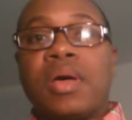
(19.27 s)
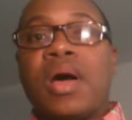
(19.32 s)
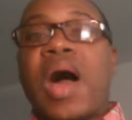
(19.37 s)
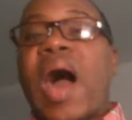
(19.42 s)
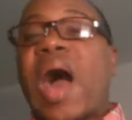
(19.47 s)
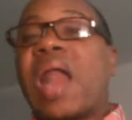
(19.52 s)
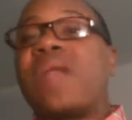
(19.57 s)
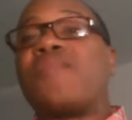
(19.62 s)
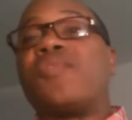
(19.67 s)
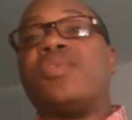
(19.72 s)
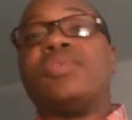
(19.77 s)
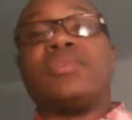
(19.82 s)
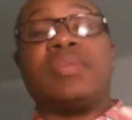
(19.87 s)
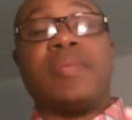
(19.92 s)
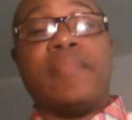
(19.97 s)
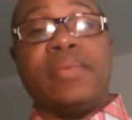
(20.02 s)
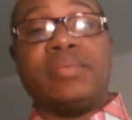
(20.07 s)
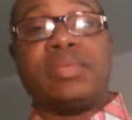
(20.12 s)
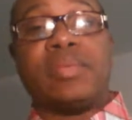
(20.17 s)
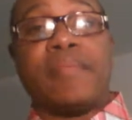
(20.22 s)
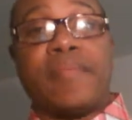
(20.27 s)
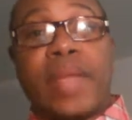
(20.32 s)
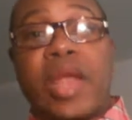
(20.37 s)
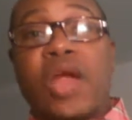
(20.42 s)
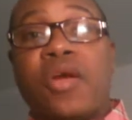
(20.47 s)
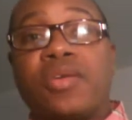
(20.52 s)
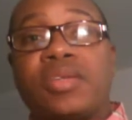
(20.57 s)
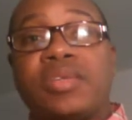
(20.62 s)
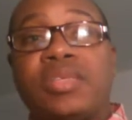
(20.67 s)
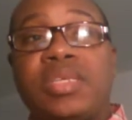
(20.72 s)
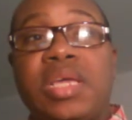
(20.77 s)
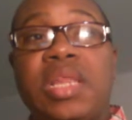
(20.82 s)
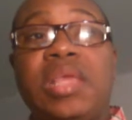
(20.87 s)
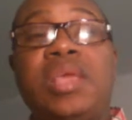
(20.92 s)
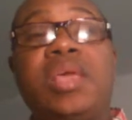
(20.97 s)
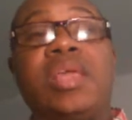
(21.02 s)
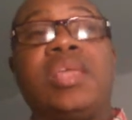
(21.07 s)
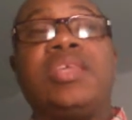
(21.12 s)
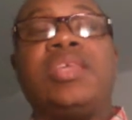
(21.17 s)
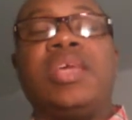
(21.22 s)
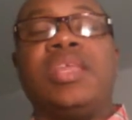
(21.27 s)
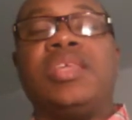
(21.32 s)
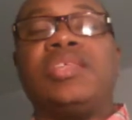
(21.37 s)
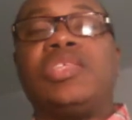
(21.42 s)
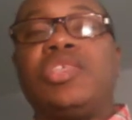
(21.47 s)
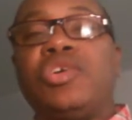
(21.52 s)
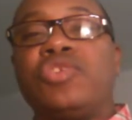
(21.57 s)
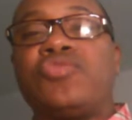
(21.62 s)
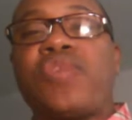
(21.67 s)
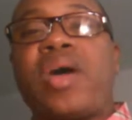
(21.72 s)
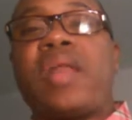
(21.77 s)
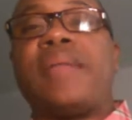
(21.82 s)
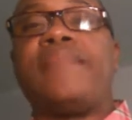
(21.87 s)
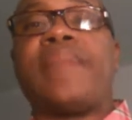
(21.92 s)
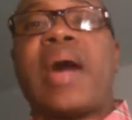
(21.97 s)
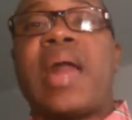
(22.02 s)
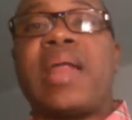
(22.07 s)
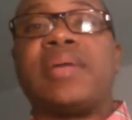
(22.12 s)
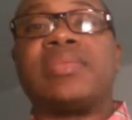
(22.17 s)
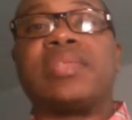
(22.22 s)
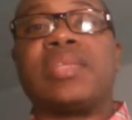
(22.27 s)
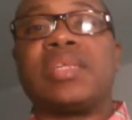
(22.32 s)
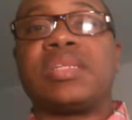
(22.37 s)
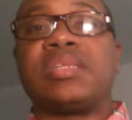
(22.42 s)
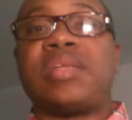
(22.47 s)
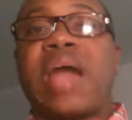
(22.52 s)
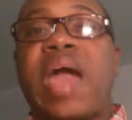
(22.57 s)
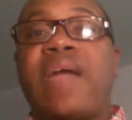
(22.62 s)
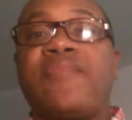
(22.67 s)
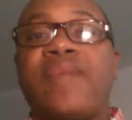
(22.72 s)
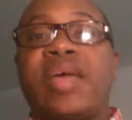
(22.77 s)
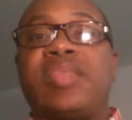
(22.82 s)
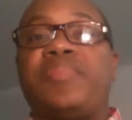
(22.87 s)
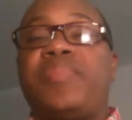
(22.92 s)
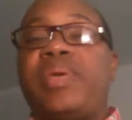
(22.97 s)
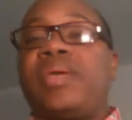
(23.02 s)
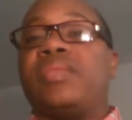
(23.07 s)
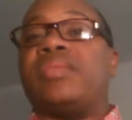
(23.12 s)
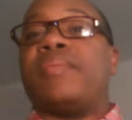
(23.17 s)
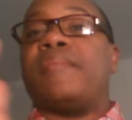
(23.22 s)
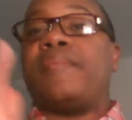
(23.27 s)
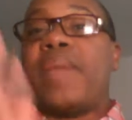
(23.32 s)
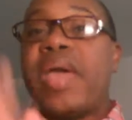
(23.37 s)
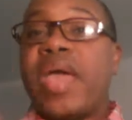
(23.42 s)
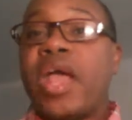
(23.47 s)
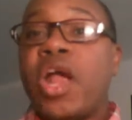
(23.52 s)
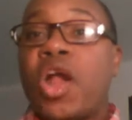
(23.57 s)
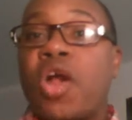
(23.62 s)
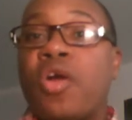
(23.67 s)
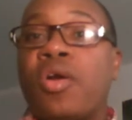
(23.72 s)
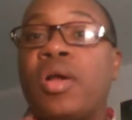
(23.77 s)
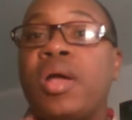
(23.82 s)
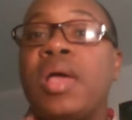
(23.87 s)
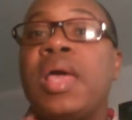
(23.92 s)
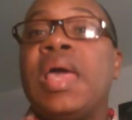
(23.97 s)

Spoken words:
Oliver is the mayor of the city, and he's still trying to balance his life as being the mayor